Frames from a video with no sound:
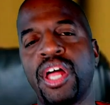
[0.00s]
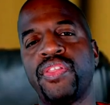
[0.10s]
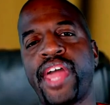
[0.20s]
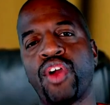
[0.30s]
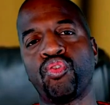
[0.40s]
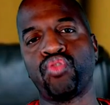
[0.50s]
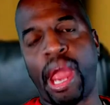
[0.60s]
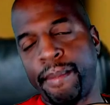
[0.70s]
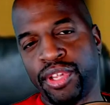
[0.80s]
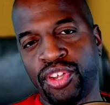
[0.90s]
They're
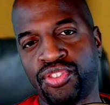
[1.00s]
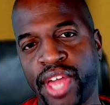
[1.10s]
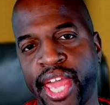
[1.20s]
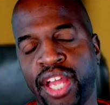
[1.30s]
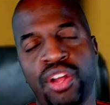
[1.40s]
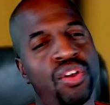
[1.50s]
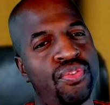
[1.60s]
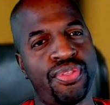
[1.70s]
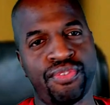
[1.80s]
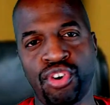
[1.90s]
ramming this thing
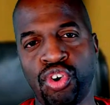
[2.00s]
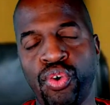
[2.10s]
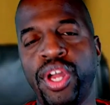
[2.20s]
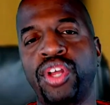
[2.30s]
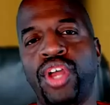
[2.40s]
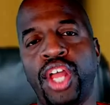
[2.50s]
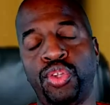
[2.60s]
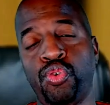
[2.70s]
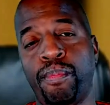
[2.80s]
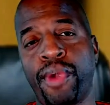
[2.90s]
through
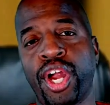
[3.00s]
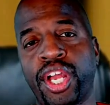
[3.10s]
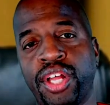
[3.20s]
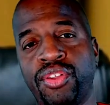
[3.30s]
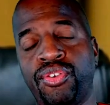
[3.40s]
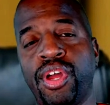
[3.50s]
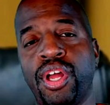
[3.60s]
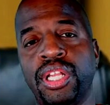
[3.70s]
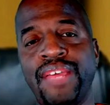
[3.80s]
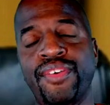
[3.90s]
into Americans'
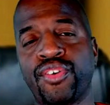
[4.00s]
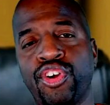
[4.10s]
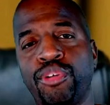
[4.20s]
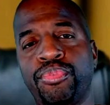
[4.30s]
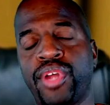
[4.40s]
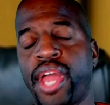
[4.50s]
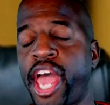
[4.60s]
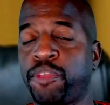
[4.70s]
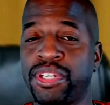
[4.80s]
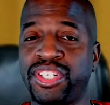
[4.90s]
living rooms
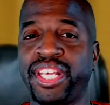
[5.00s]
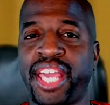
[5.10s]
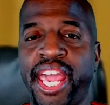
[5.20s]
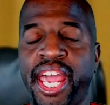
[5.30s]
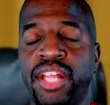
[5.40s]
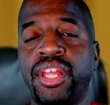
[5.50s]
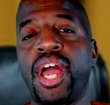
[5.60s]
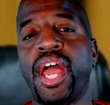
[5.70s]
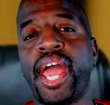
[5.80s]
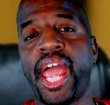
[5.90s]
as much as they can
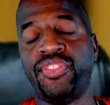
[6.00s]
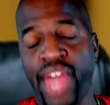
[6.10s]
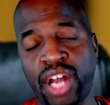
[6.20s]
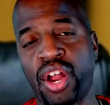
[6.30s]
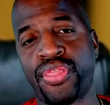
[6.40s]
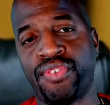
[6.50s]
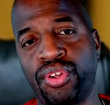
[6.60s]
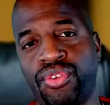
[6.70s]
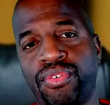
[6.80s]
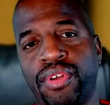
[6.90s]
and down our
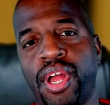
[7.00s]
throats.